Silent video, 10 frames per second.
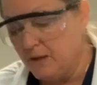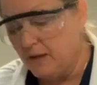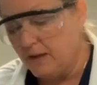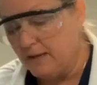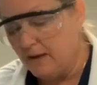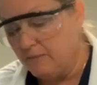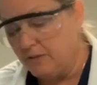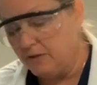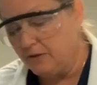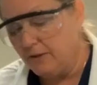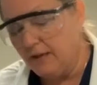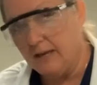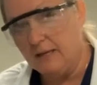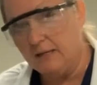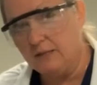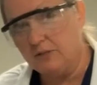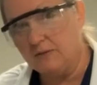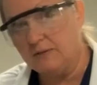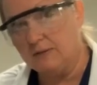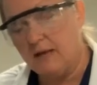And now I'm going to go ahead and
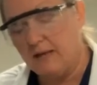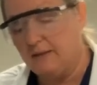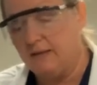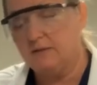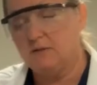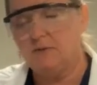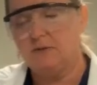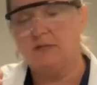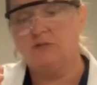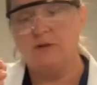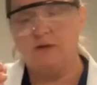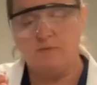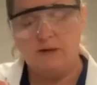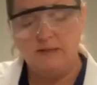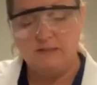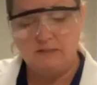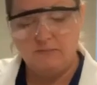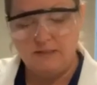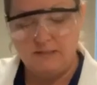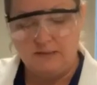just slide that silver nitrate right into
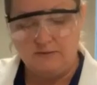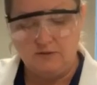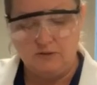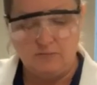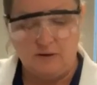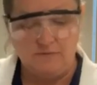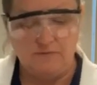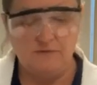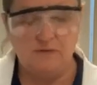my test tube off of the